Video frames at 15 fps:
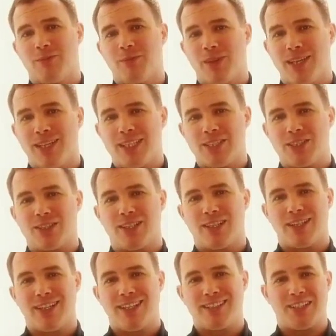He's
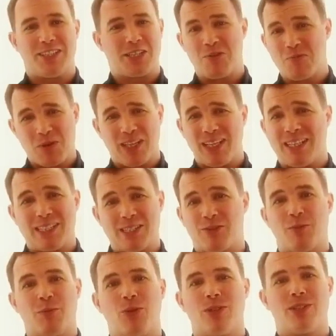at a completely
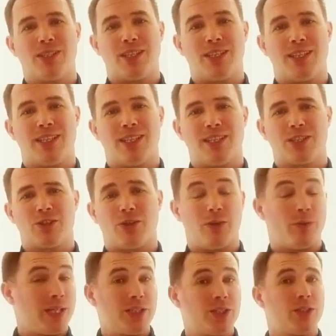different point in his career
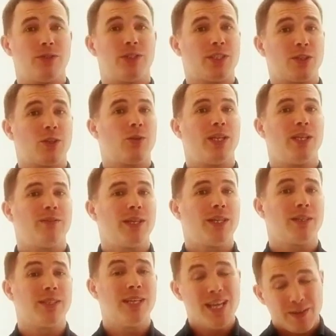when he's shooting the Queen of
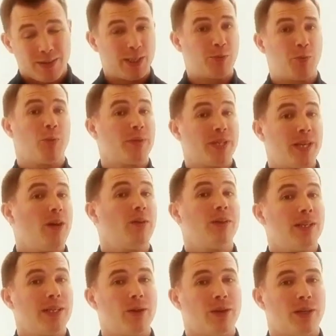England. In fact, he's probably the
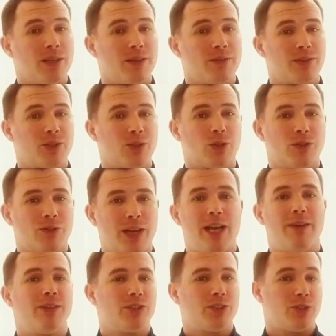only photographer
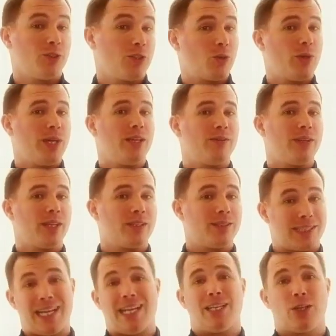ever to shoot the Queen of
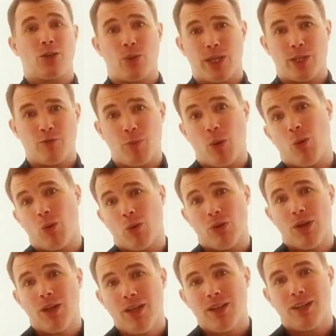England and the Queen of Porn
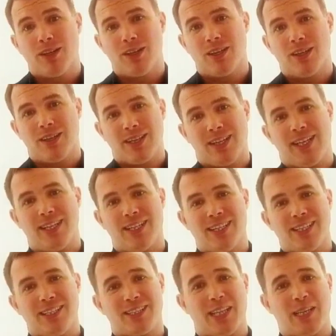in
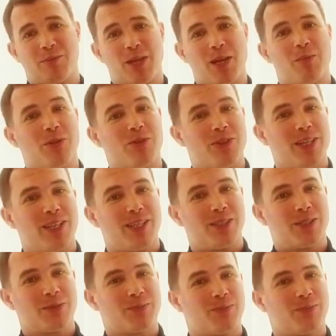the same couple of years.